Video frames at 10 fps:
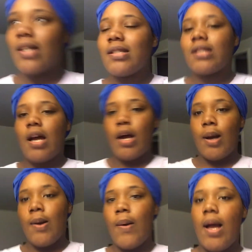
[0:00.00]

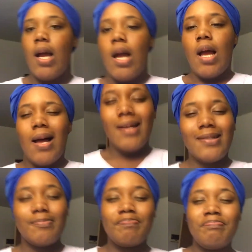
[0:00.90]
So
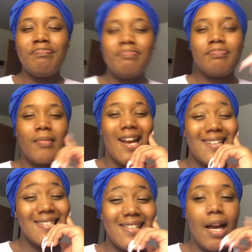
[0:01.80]

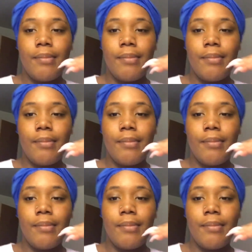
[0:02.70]
actually